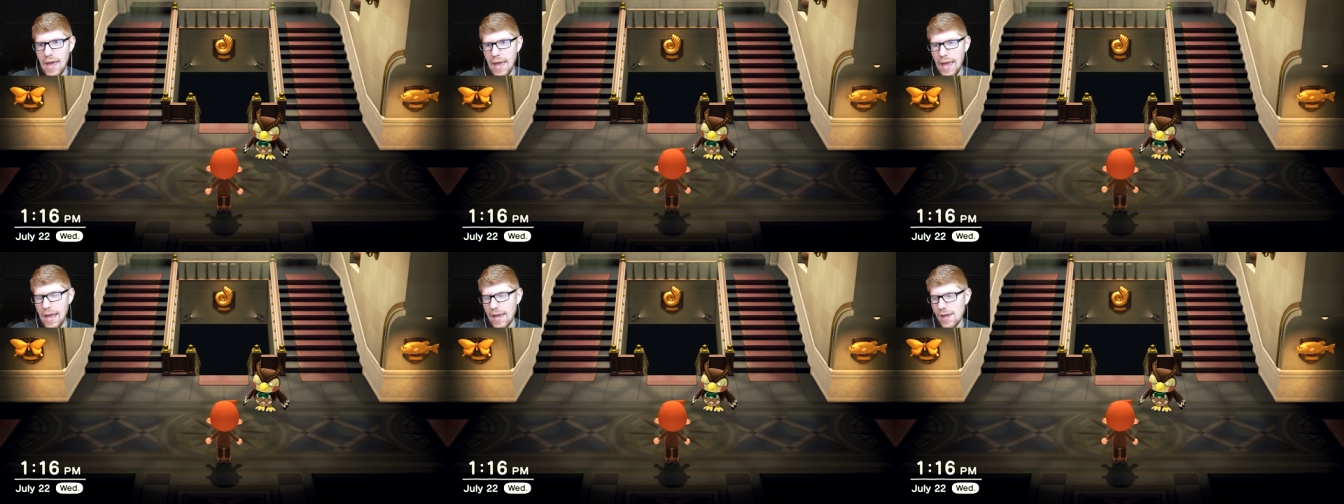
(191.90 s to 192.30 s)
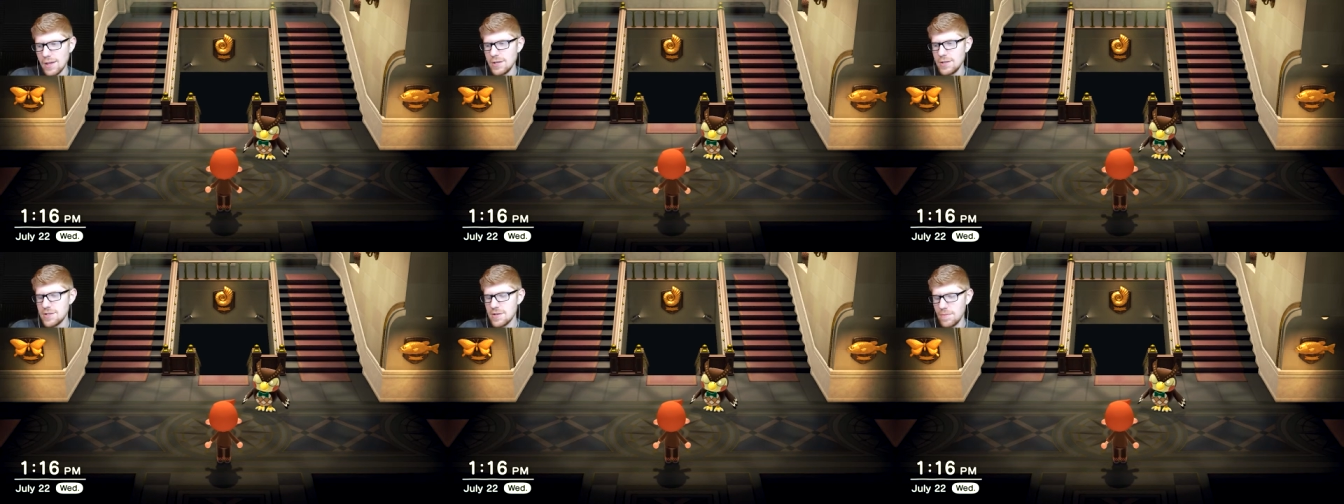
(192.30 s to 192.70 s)

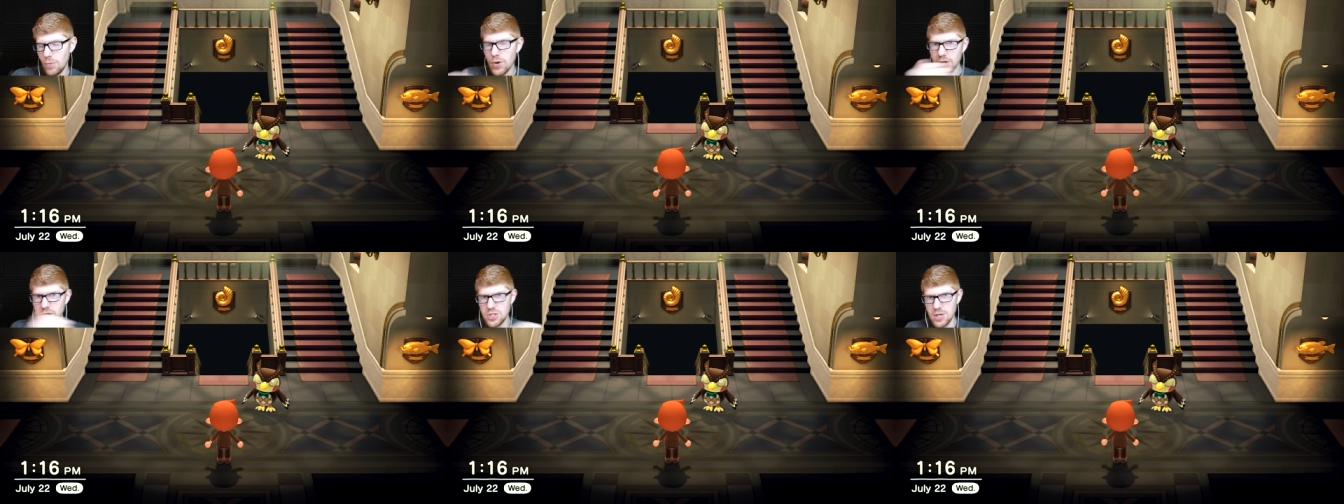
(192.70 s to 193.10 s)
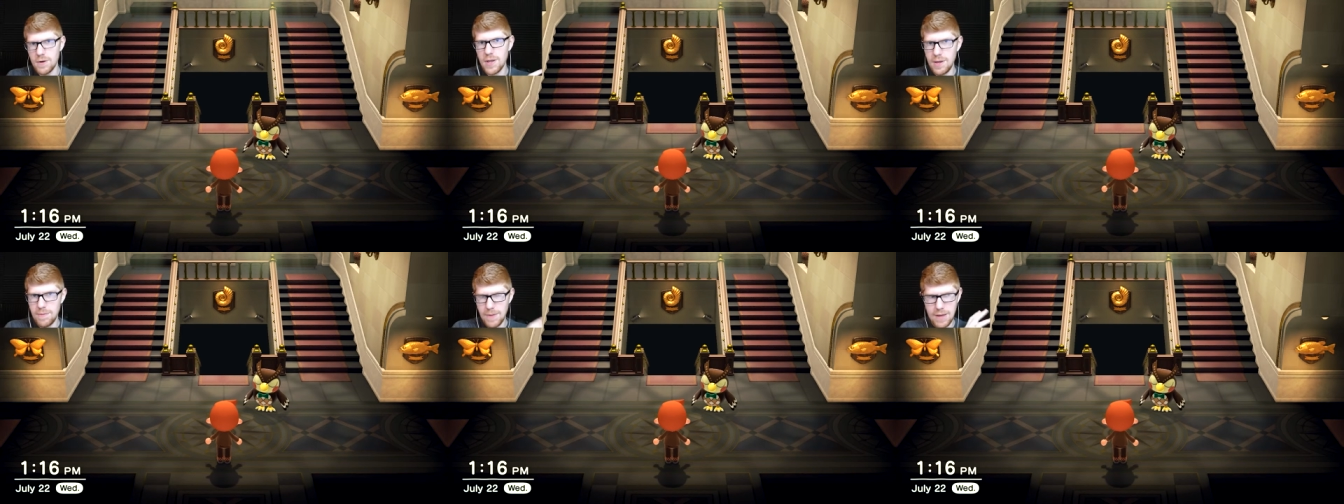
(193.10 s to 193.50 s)
and when
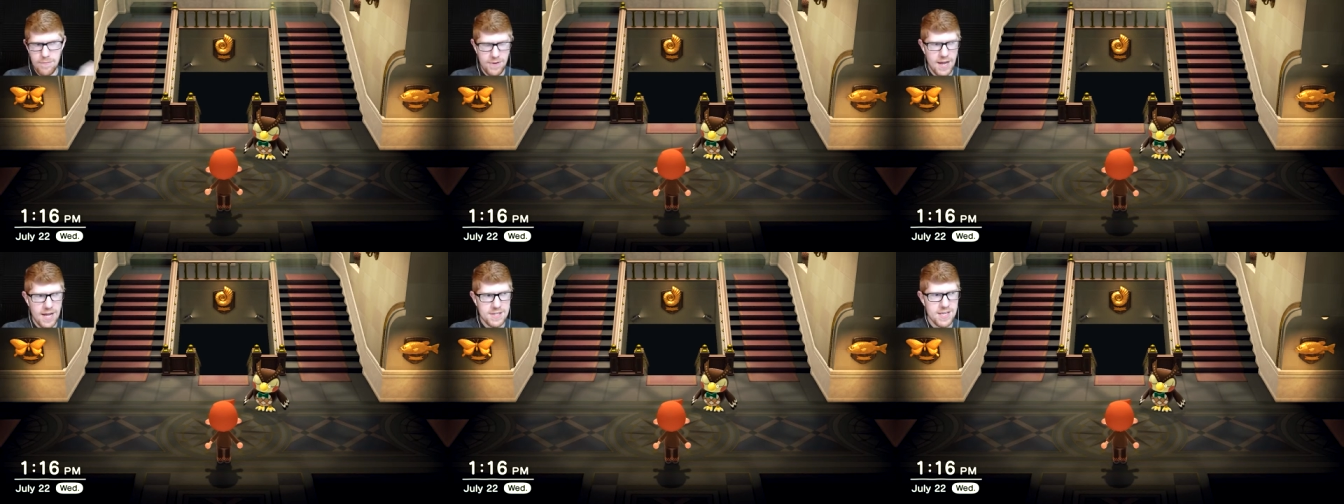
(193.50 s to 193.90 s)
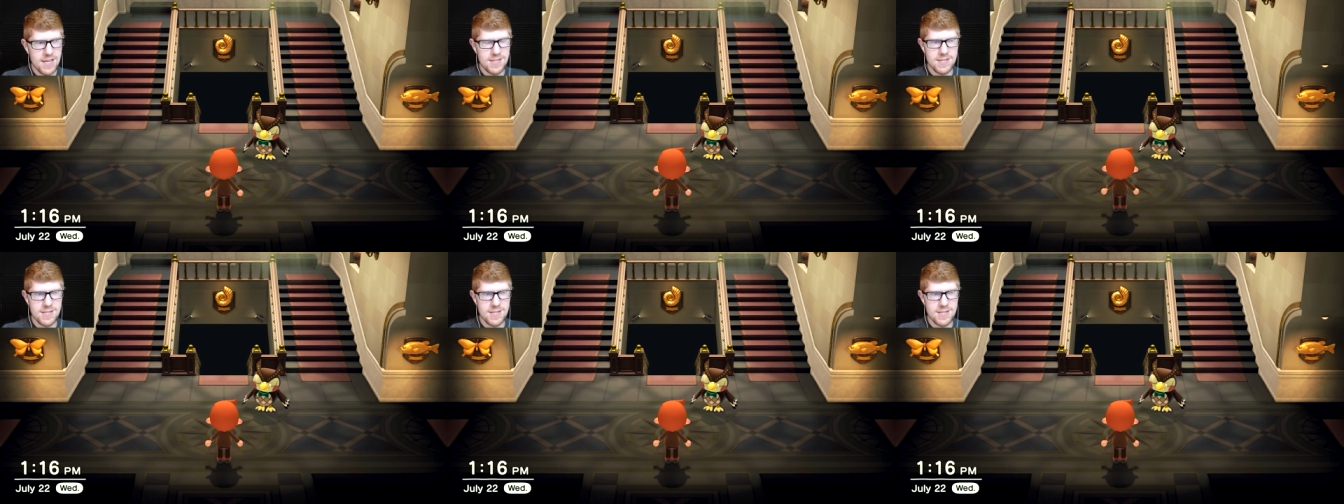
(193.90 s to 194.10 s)
Jody, my fiance,